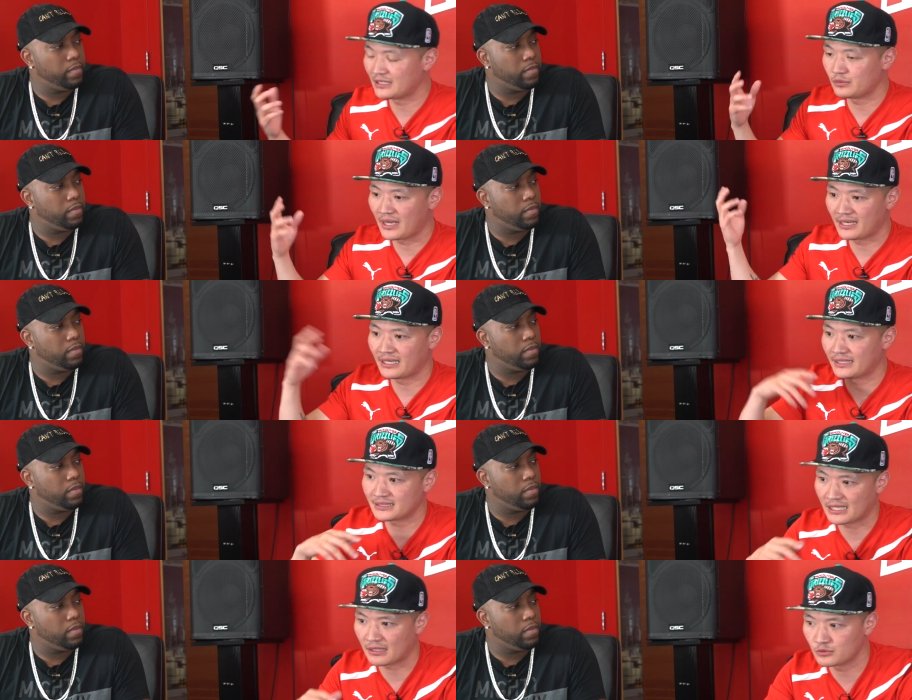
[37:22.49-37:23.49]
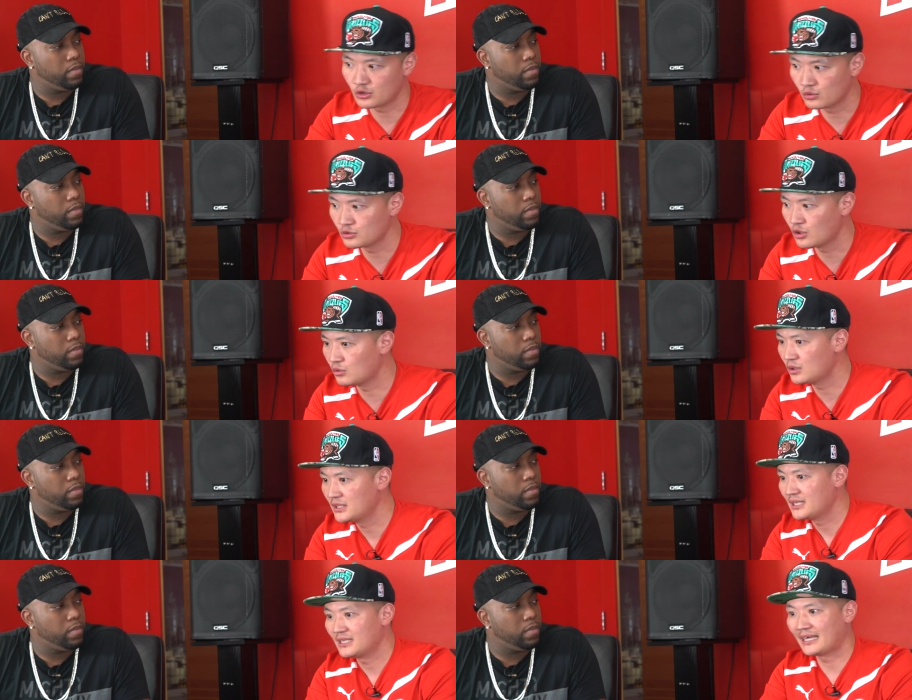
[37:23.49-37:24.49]
Speaker 1: deal with at nighttime. You don't know,
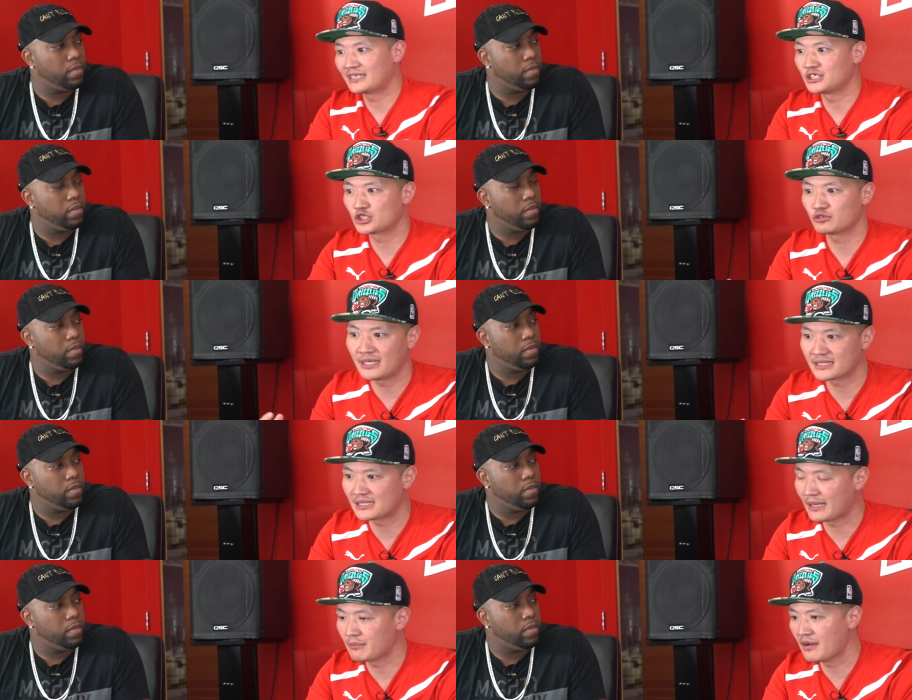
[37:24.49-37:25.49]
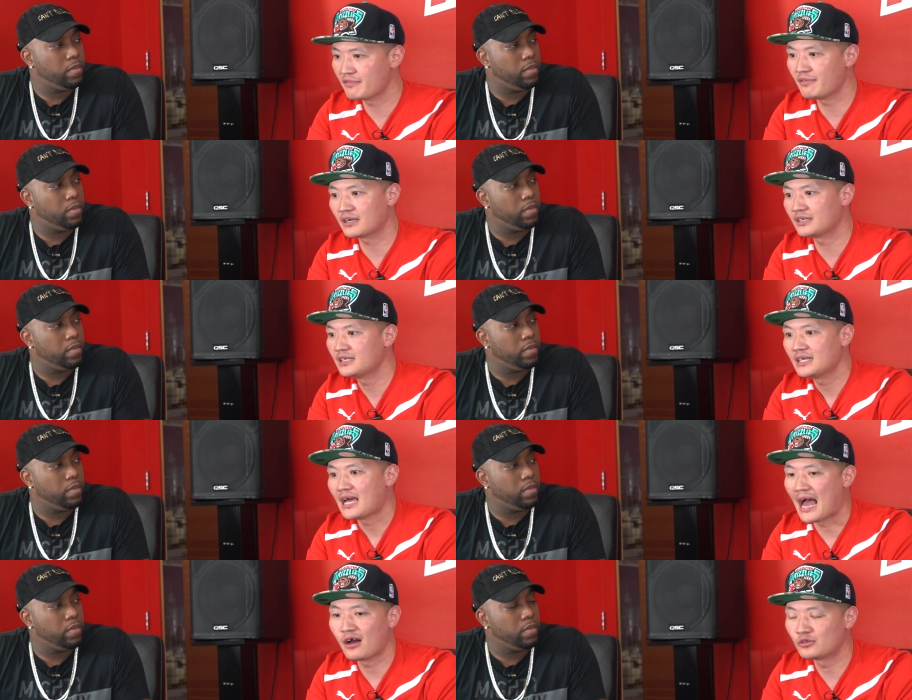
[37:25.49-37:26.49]
like, the stress. Like, motherfucker,
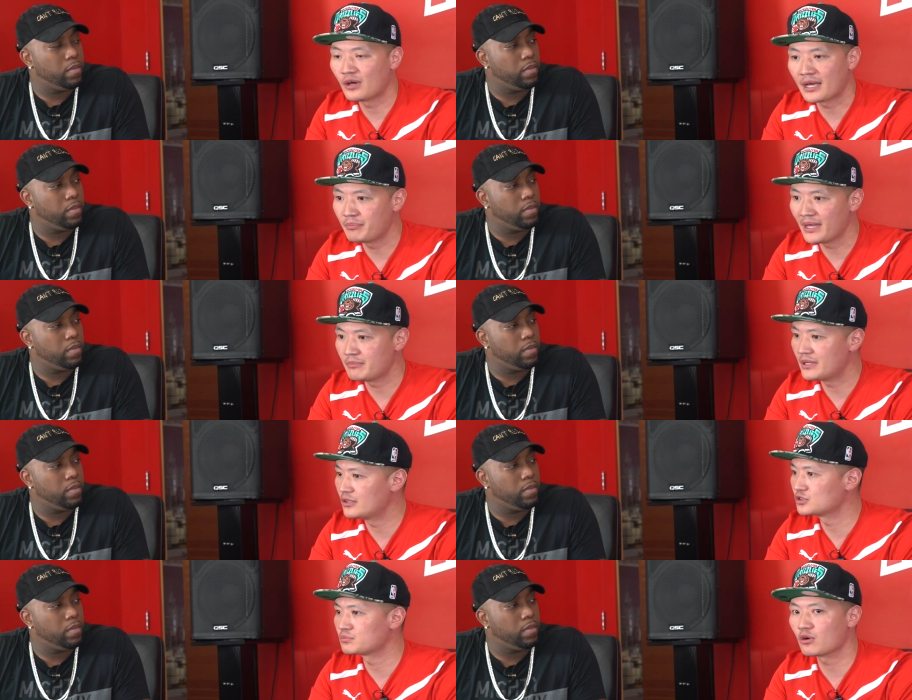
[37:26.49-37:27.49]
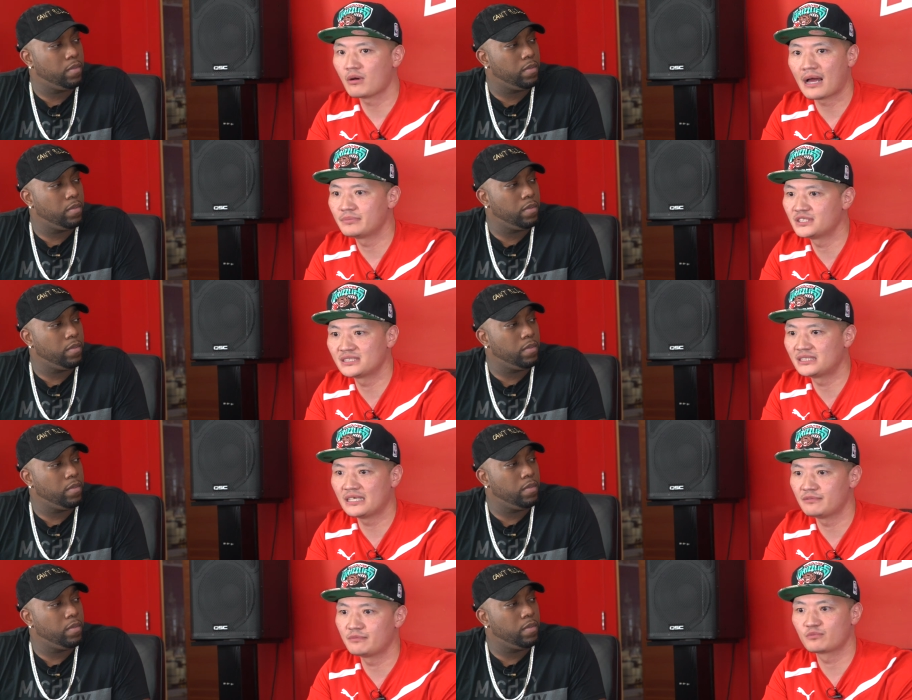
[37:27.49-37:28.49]
I don't know how to pay bills, bro. I just
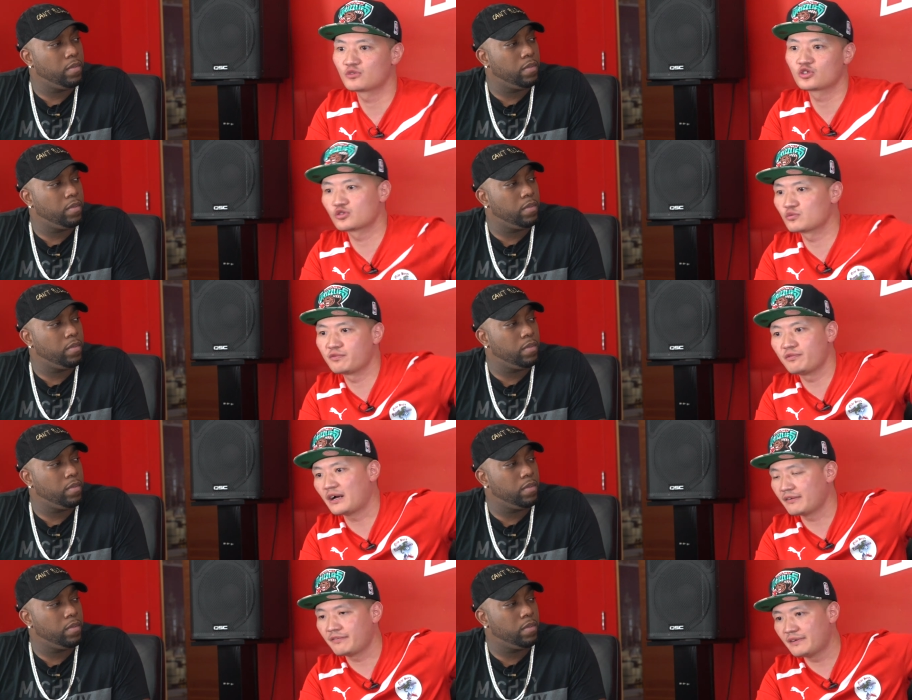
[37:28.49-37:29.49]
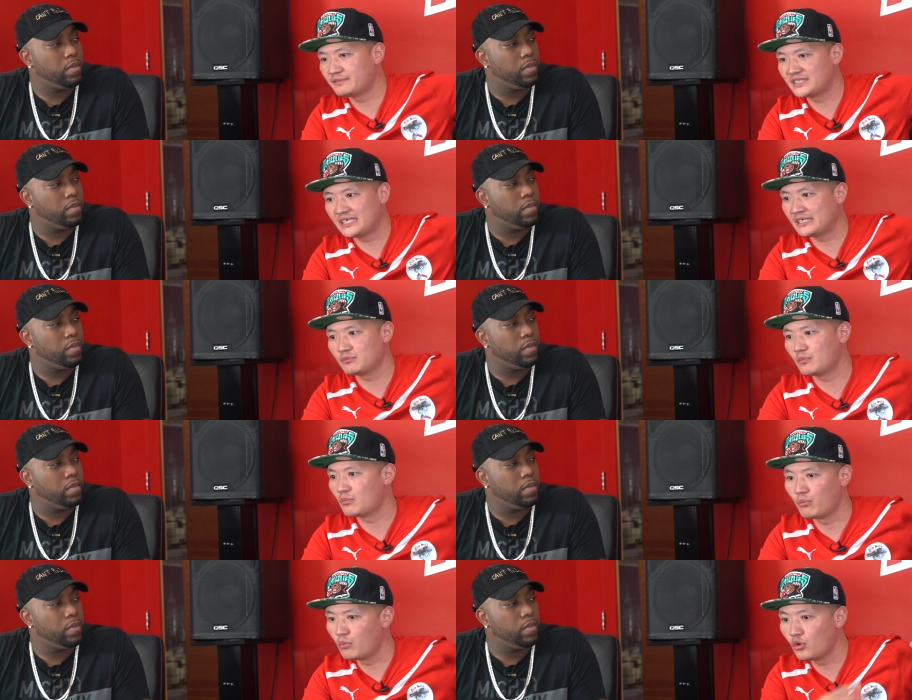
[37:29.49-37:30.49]
did fucking 15,
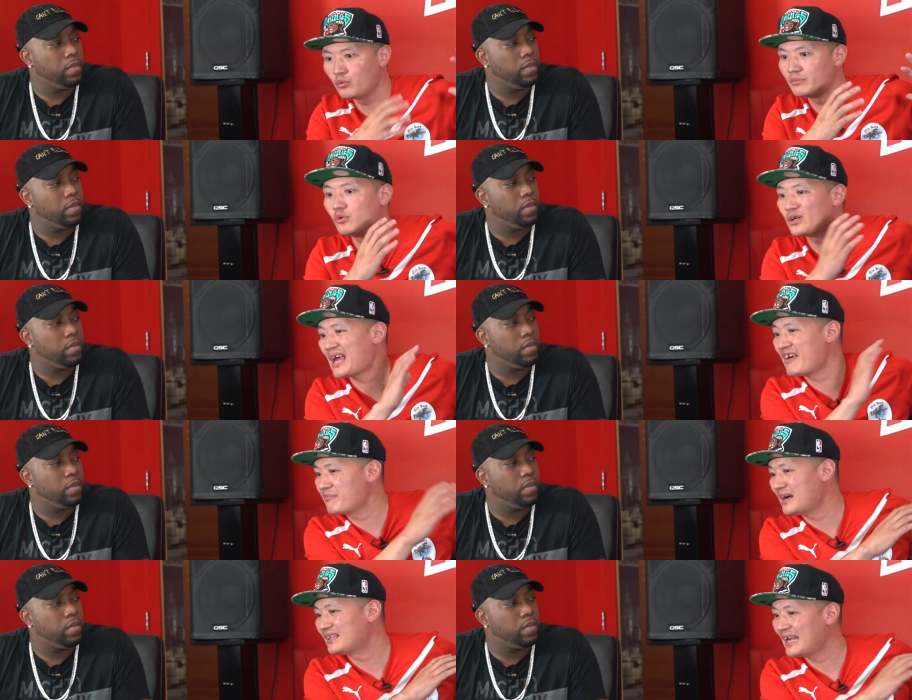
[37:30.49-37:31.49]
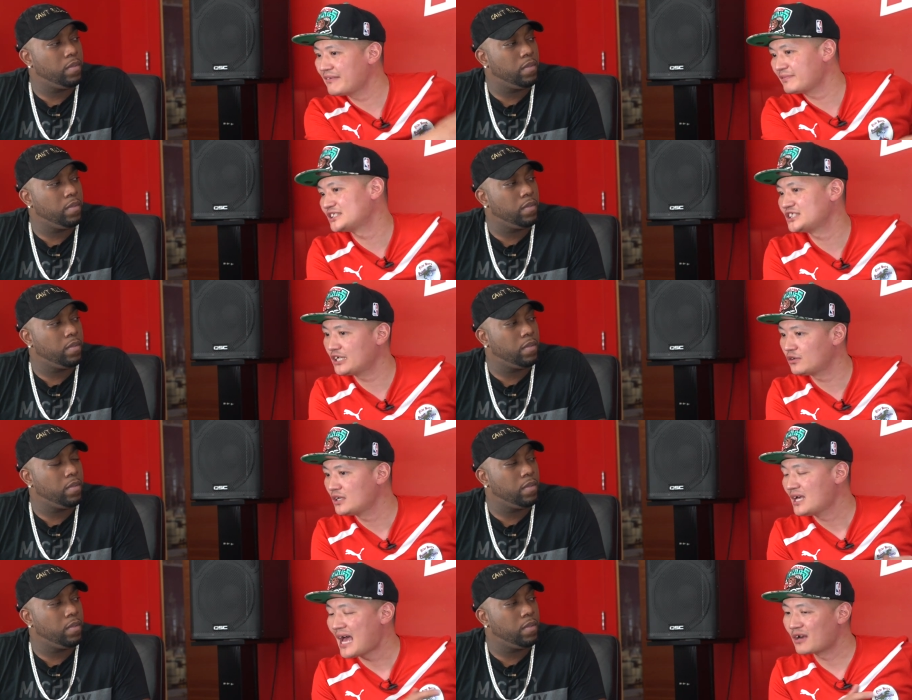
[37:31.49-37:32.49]
more than half my life in jail.
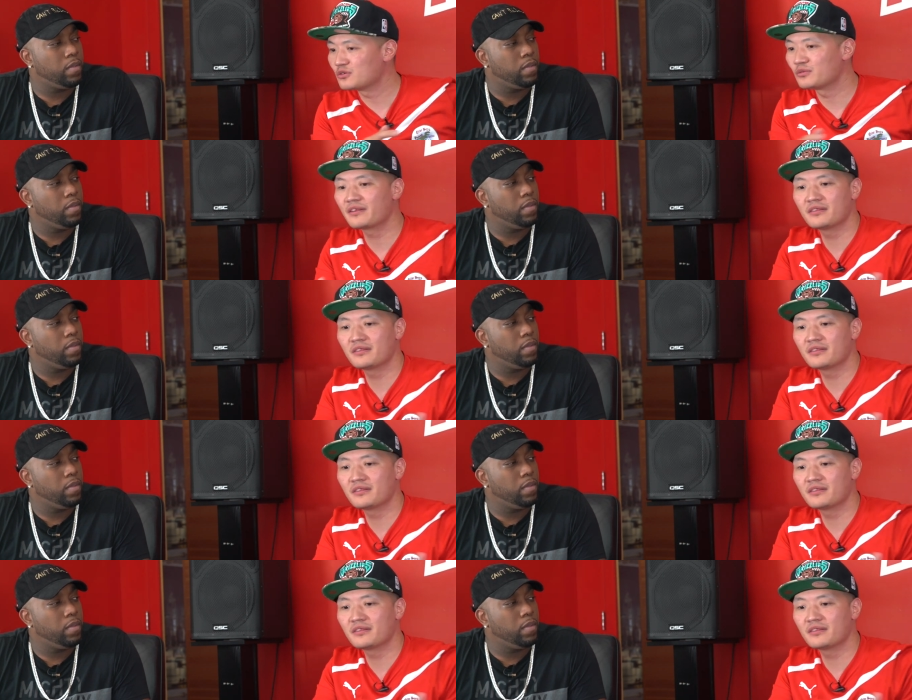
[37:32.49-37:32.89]
I don't know